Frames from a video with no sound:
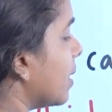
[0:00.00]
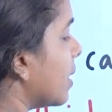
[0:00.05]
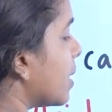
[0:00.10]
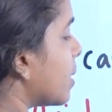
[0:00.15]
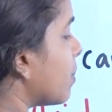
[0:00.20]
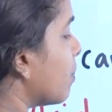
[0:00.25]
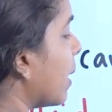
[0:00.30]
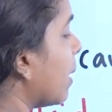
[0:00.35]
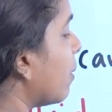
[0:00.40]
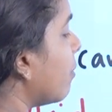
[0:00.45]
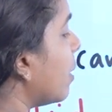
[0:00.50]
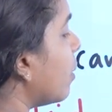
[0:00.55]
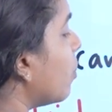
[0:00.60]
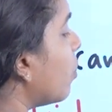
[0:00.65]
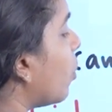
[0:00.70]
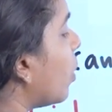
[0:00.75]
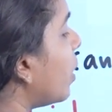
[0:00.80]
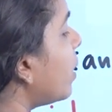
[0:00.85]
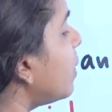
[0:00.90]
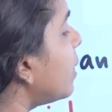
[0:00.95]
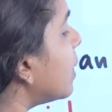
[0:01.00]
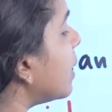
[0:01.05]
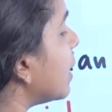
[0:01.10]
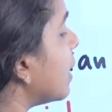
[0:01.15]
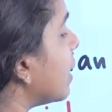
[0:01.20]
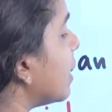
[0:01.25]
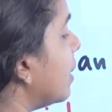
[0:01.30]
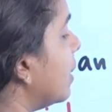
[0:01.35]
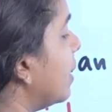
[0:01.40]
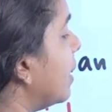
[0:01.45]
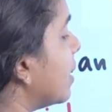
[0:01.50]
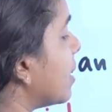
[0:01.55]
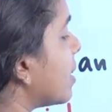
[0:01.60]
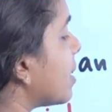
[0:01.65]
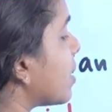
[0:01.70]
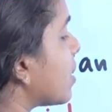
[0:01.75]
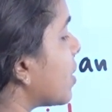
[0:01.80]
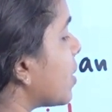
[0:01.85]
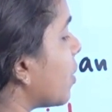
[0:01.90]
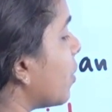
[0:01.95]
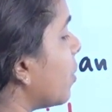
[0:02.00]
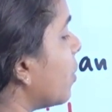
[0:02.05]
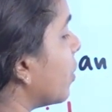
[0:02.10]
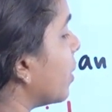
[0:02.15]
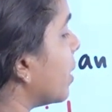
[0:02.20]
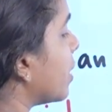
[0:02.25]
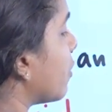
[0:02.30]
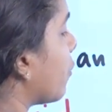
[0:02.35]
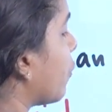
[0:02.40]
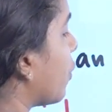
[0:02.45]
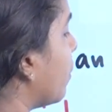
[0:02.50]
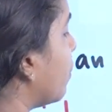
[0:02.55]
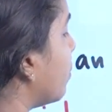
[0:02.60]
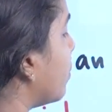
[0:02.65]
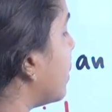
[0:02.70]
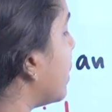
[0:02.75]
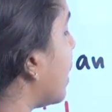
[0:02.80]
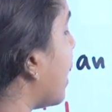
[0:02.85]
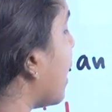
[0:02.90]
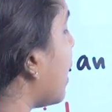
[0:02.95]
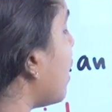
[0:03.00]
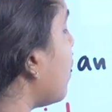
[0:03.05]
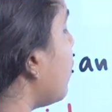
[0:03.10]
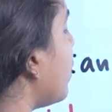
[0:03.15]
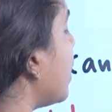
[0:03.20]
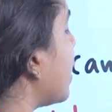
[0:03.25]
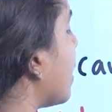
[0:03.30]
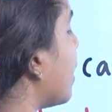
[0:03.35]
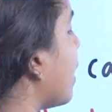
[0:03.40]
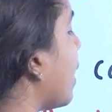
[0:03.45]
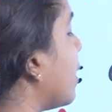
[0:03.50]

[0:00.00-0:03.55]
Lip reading: Smell will what? Destroys. From there we can